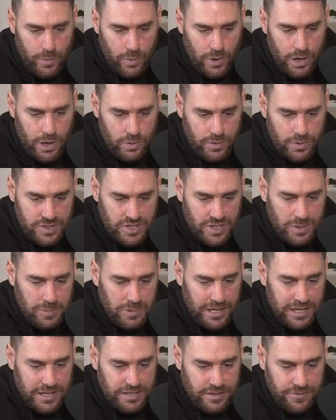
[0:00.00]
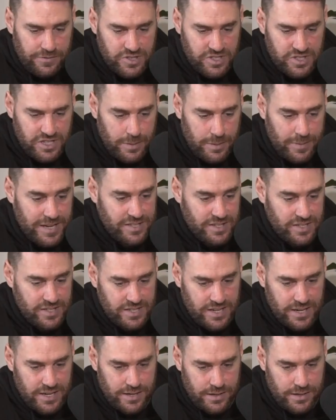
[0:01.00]
well, it's a completely different setup, as you
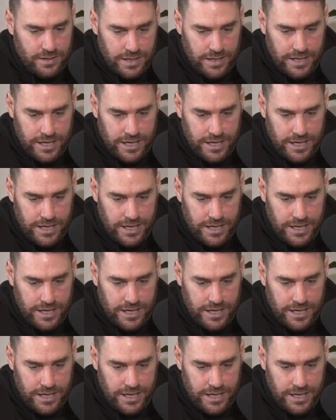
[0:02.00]
said.